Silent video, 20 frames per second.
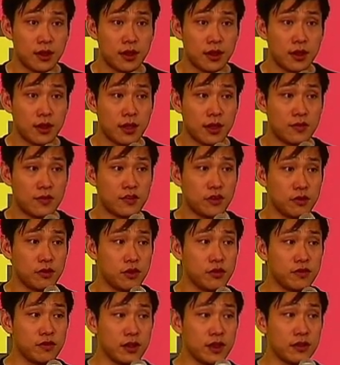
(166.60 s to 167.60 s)
And so
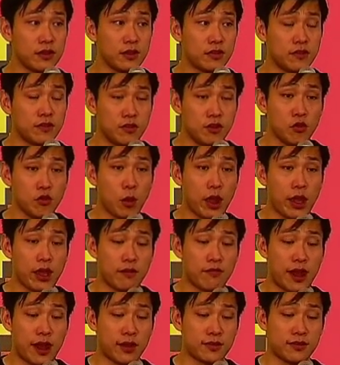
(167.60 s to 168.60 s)
using this new way of
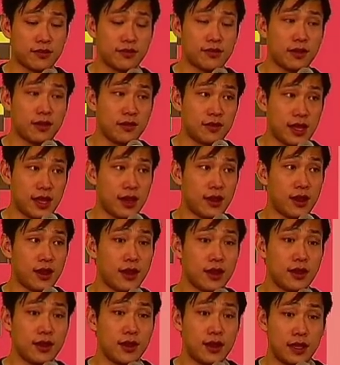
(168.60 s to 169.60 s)
accessing data
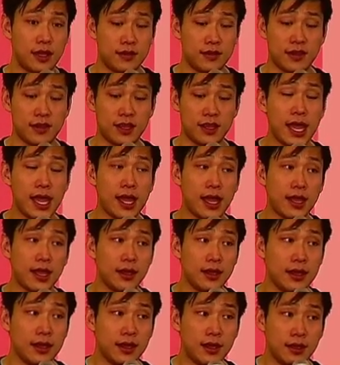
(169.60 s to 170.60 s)
in ZK
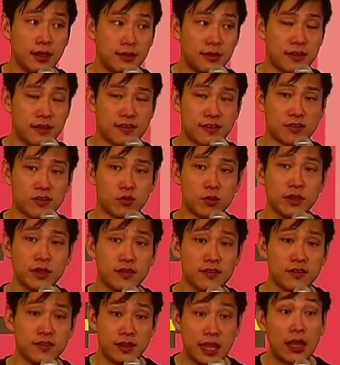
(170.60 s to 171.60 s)
lets us really
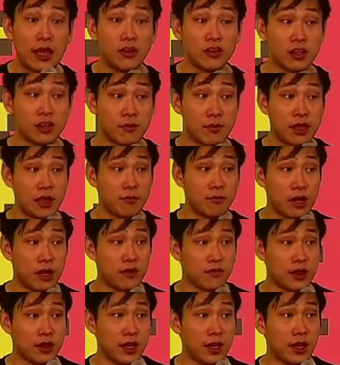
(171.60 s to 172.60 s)
scale the amount of
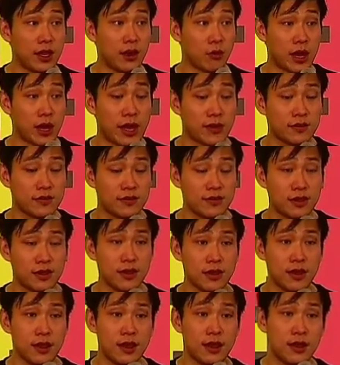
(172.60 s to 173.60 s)
data we're accessing,
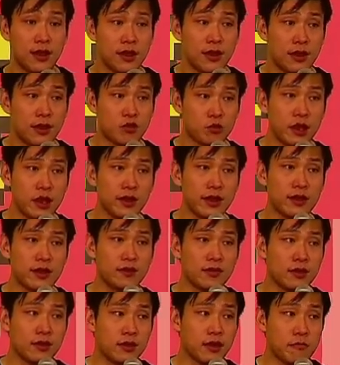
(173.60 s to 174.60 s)
as well as
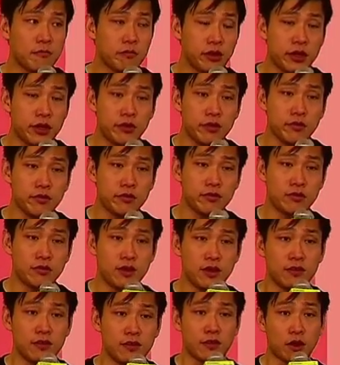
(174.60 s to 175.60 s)
compose
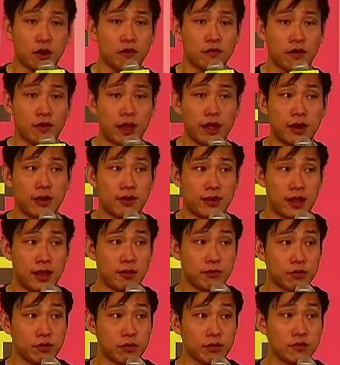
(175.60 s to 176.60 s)
these verified data
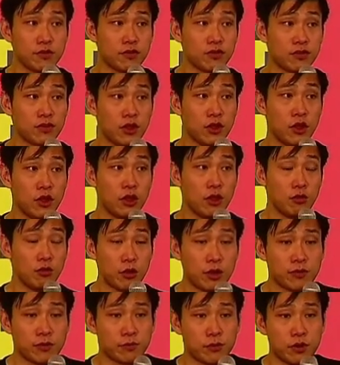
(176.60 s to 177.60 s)
proofs
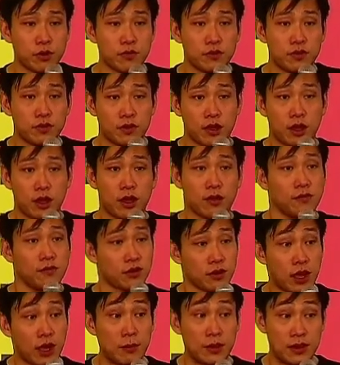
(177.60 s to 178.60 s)
with proofs of
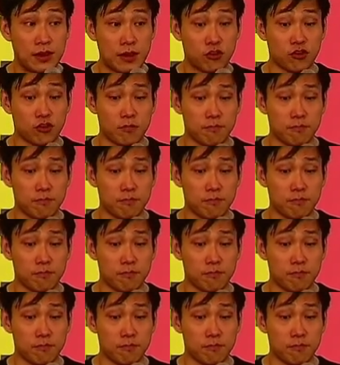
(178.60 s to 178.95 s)
computation.